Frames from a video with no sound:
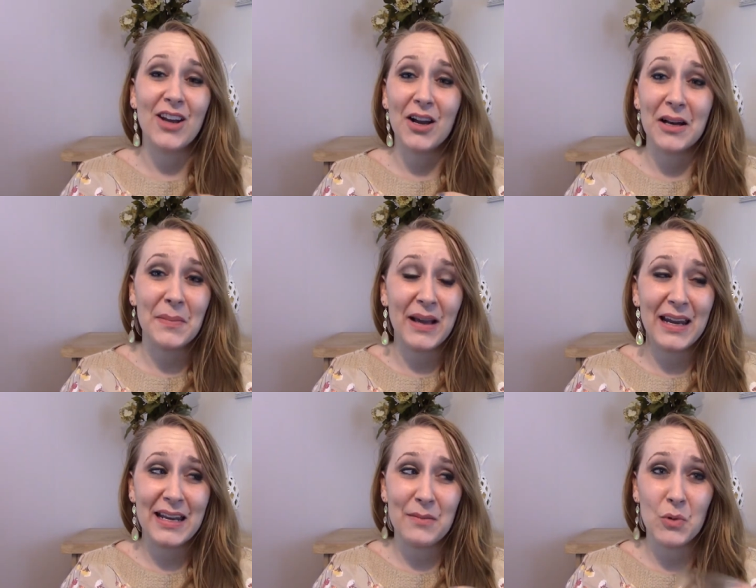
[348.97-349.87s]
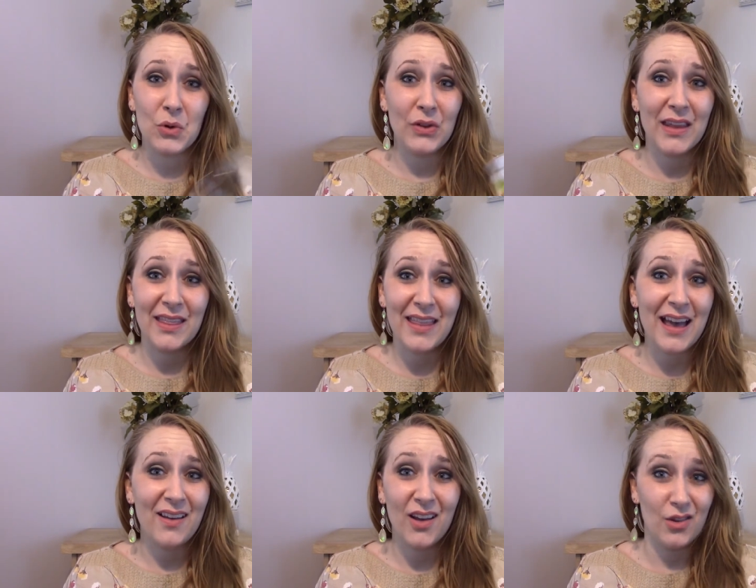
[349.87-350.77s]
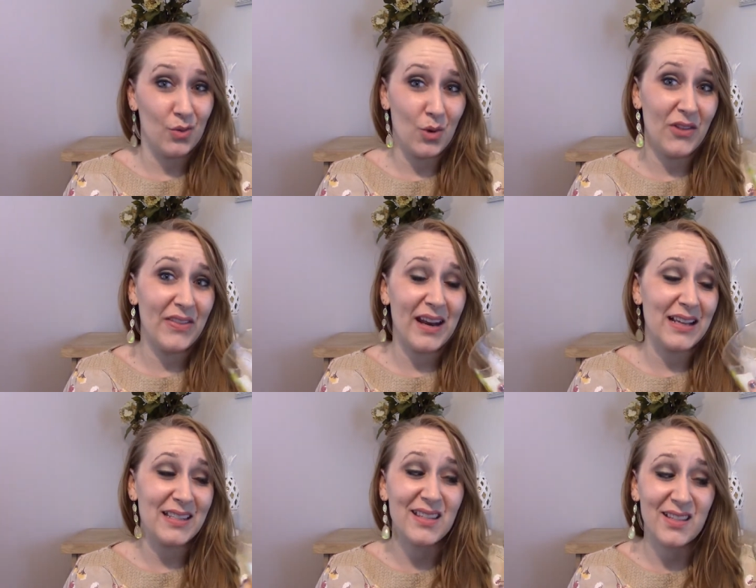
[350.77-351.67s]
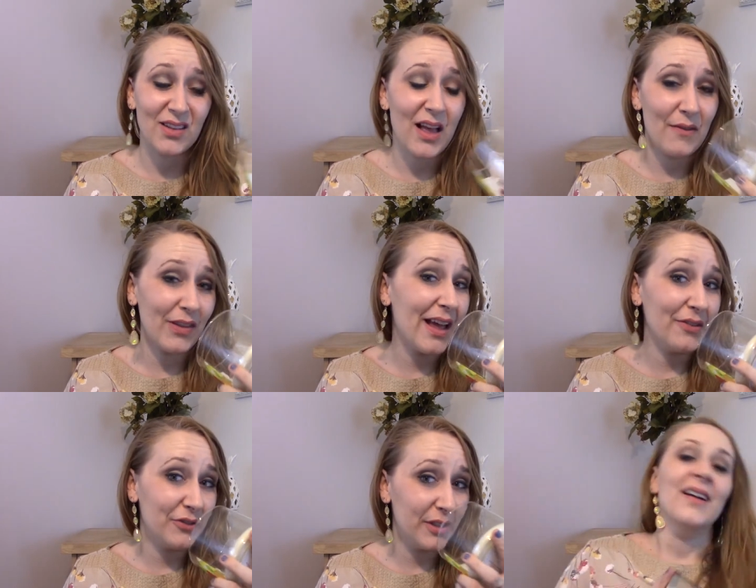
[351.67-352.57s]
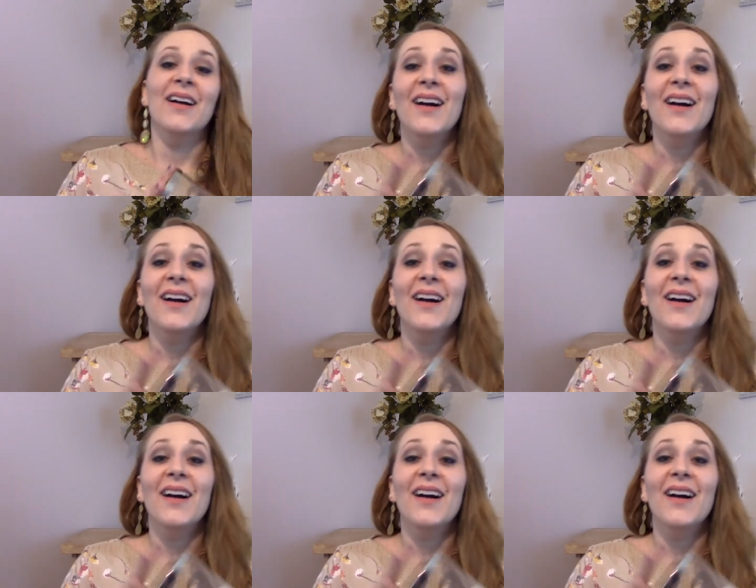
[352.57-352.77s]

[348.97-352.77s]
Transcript: not going to buy any more than that other one that I still have left.